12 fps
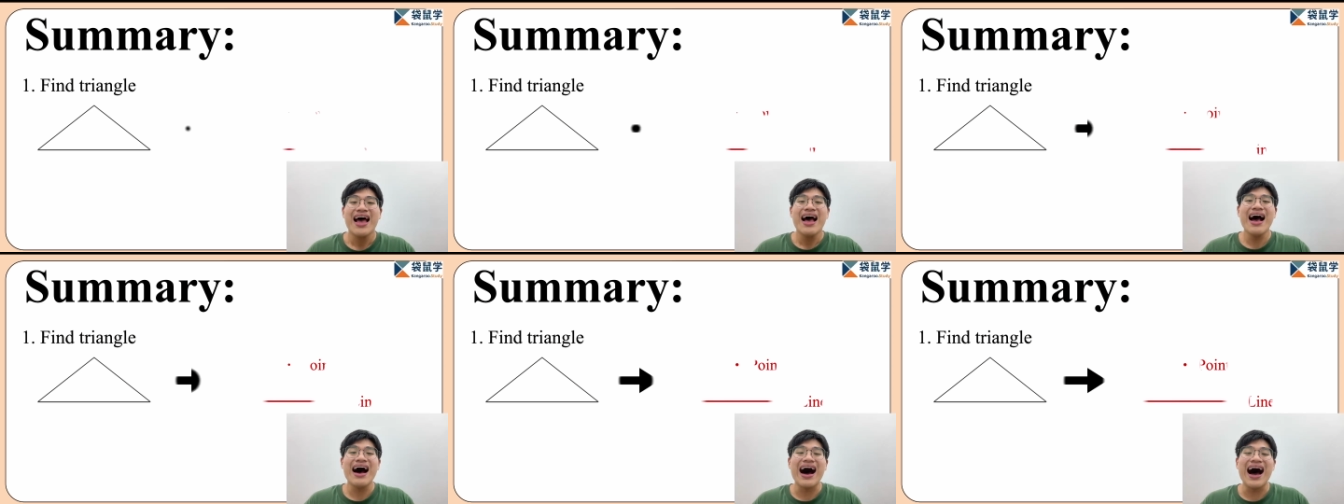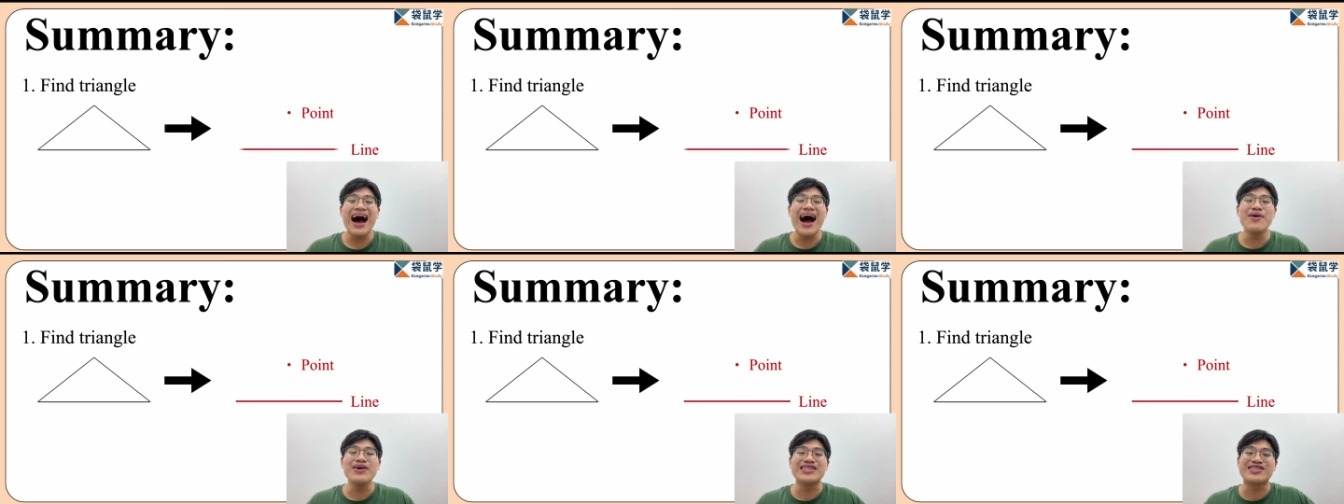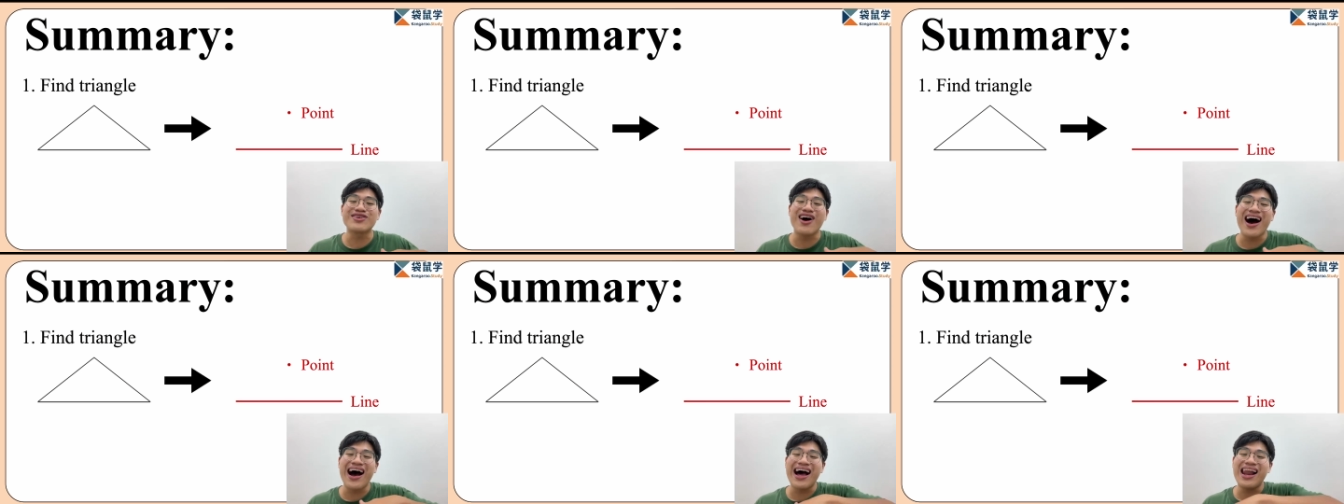We
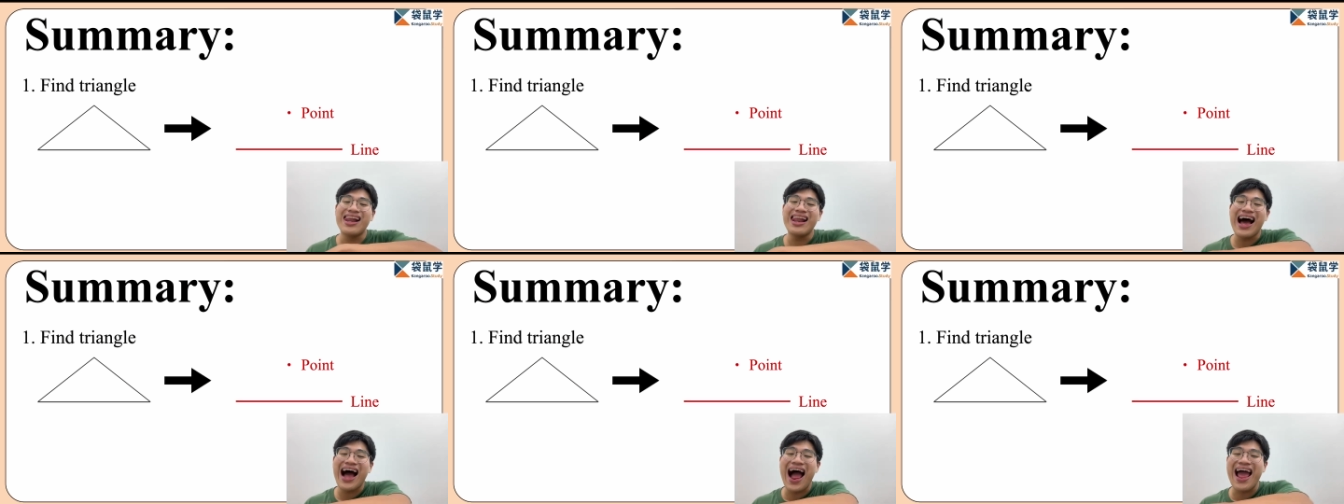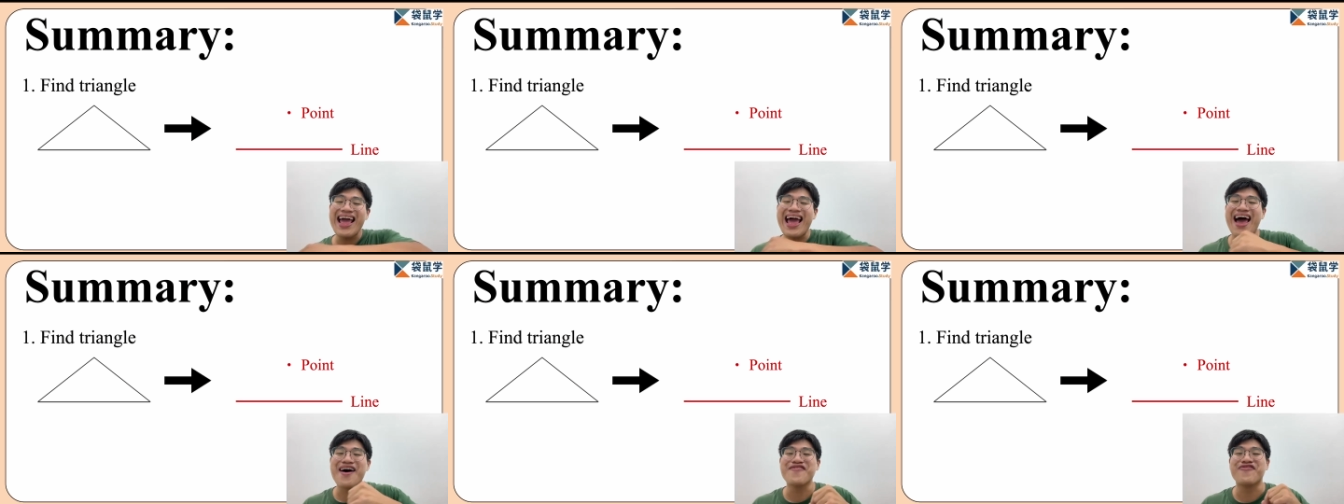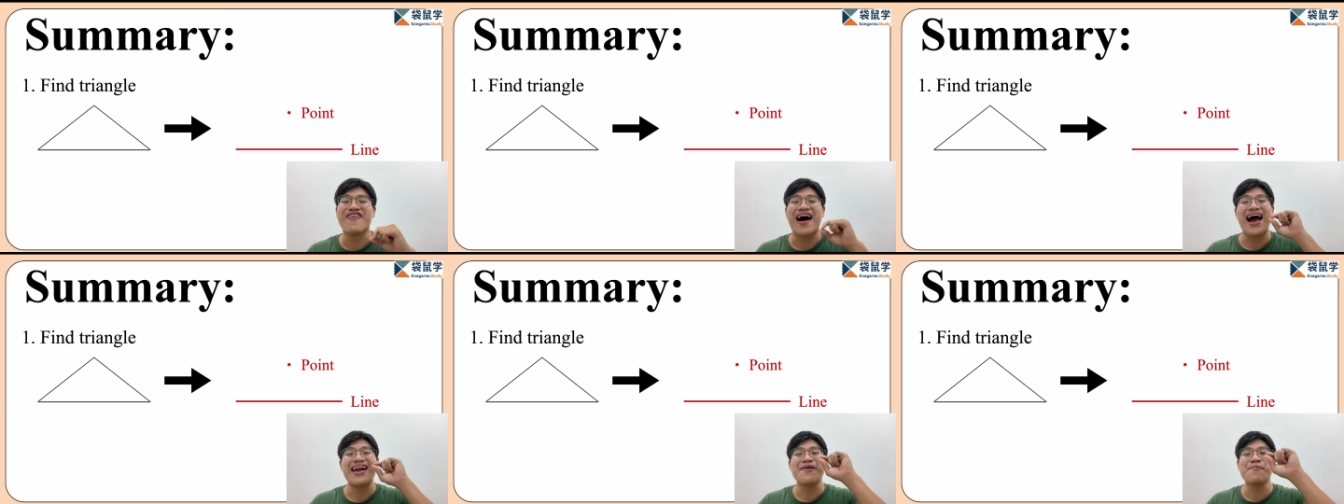draw a line and
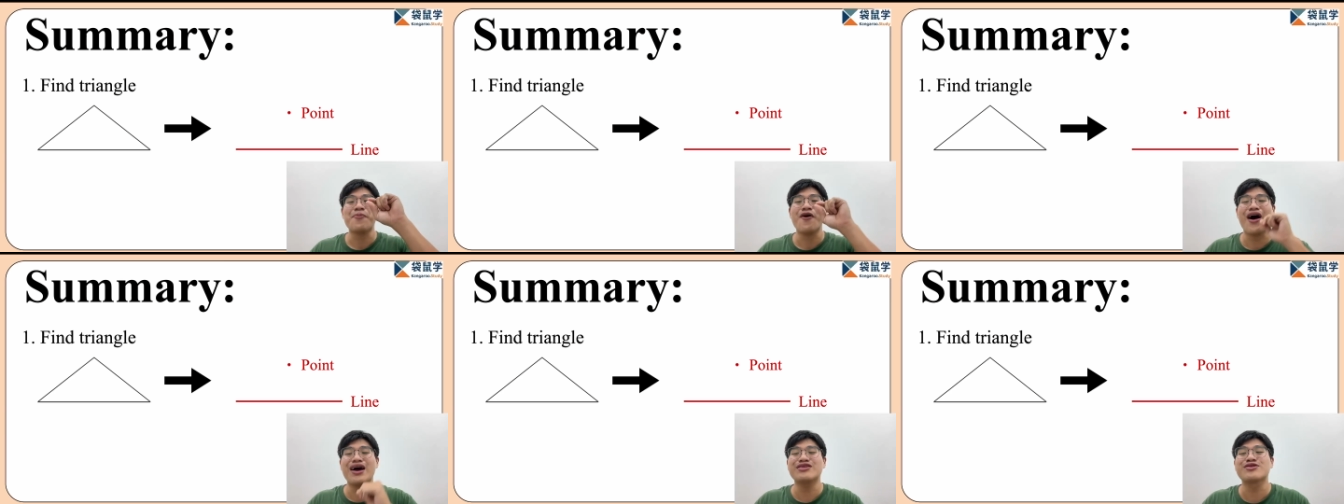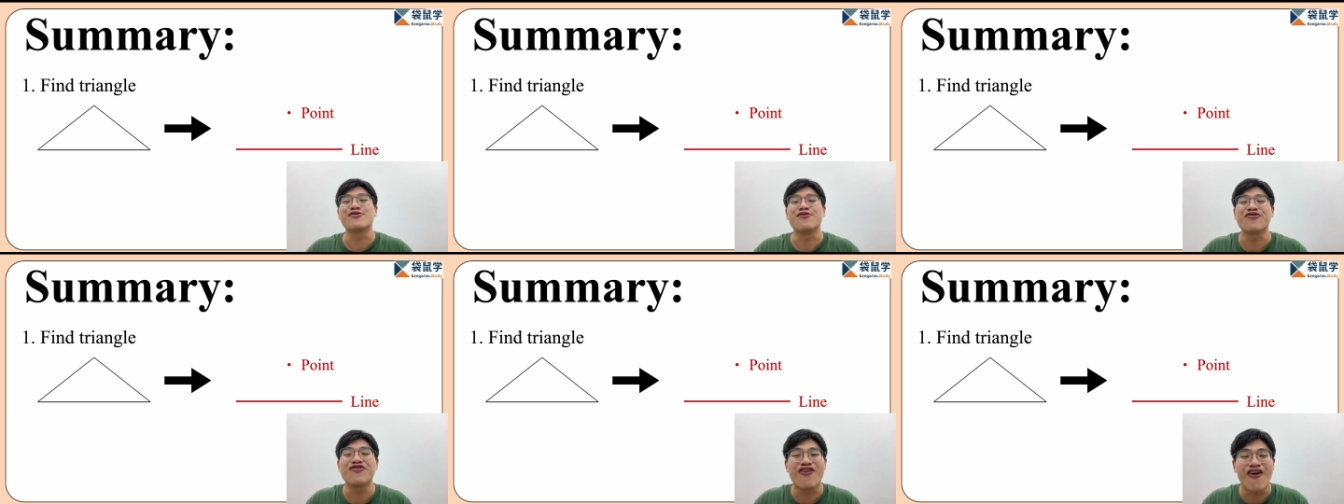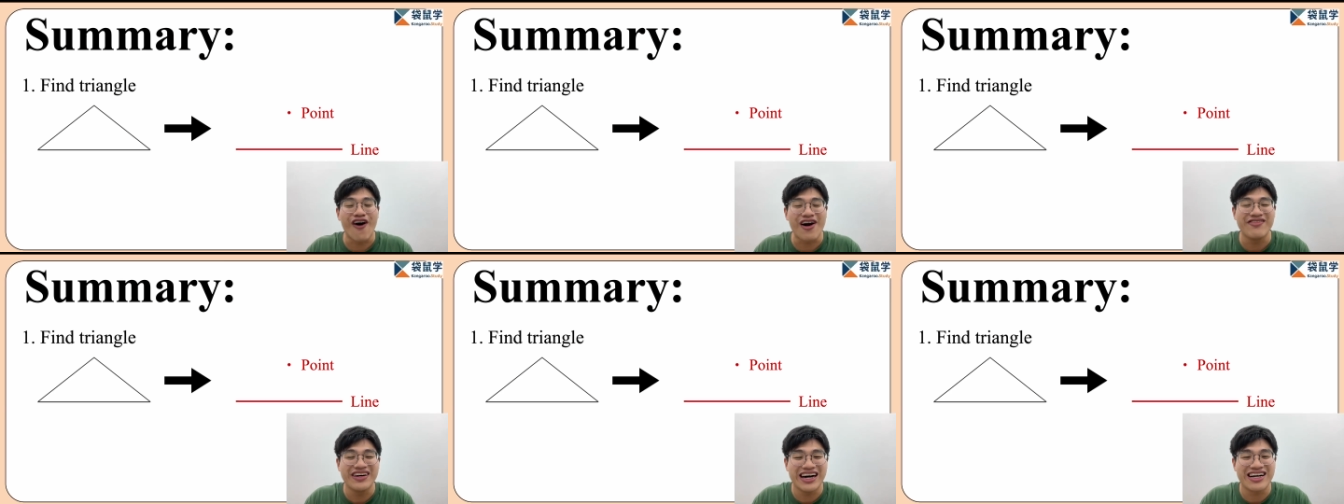find the point to
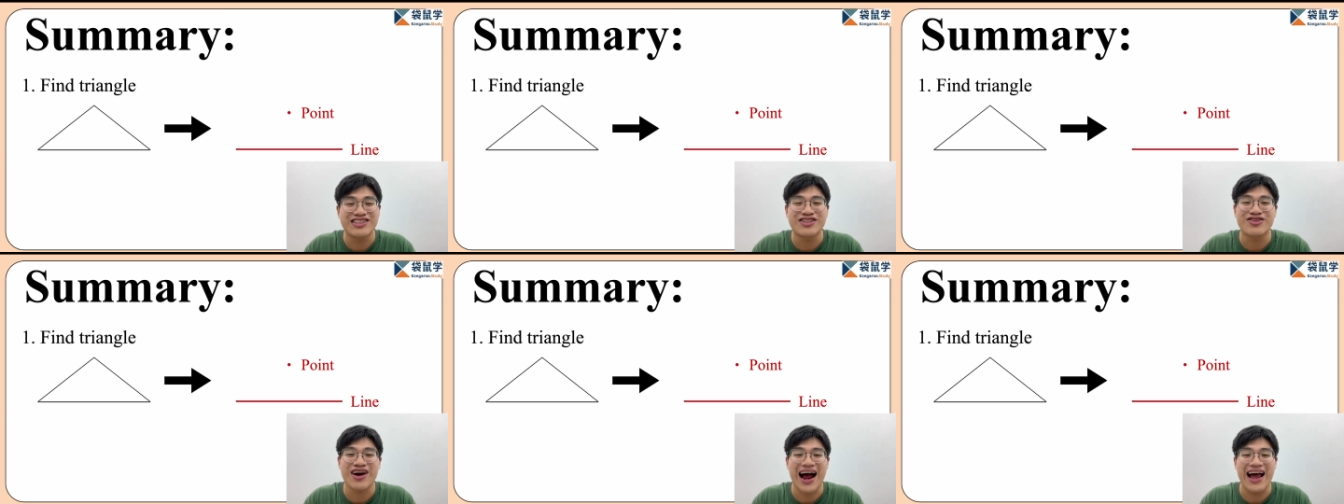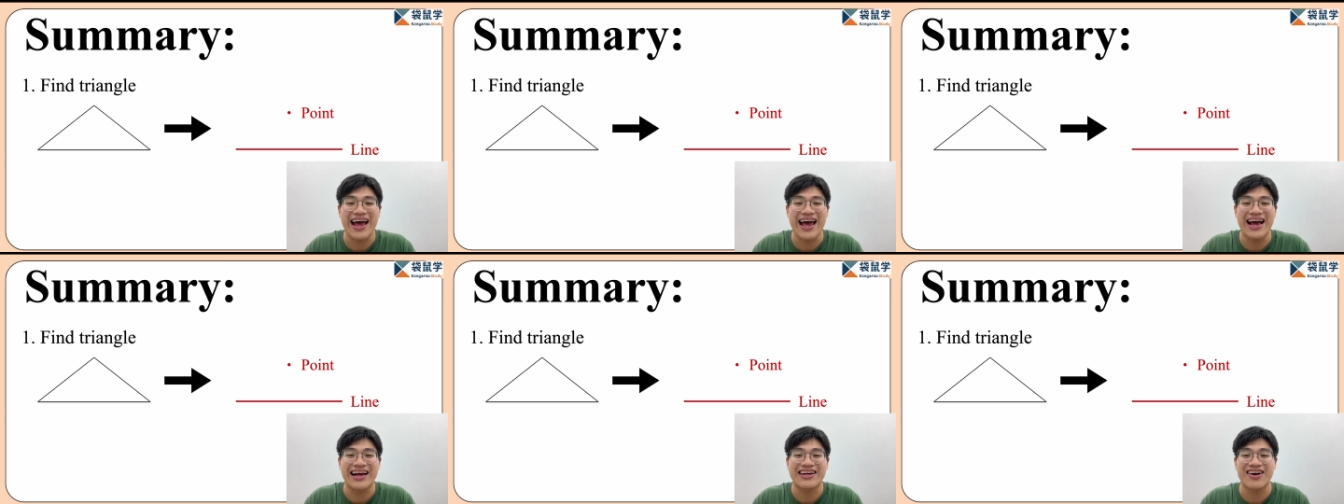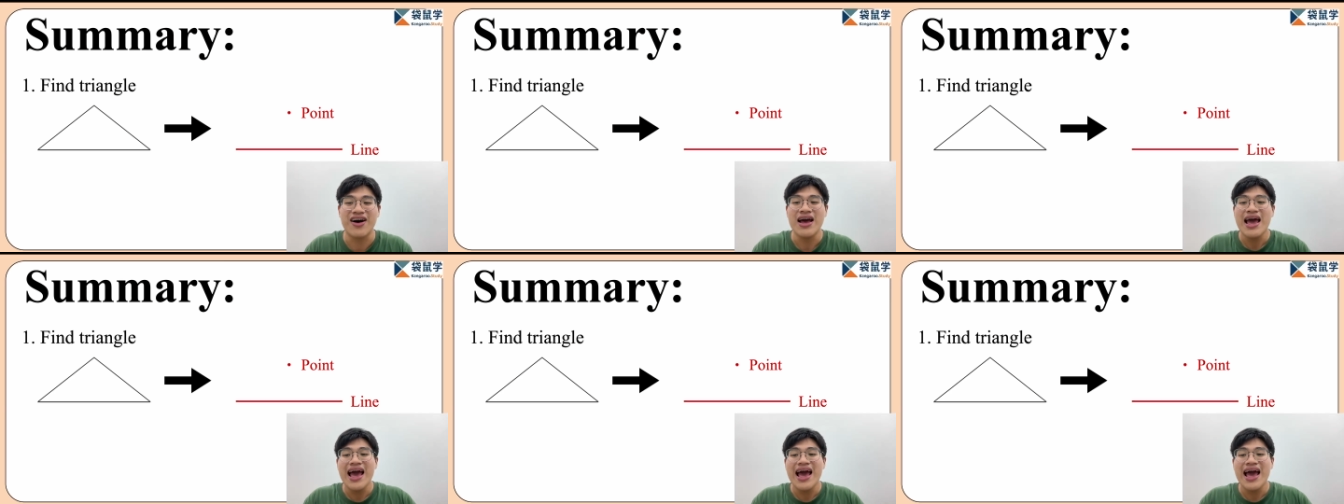form a triangle.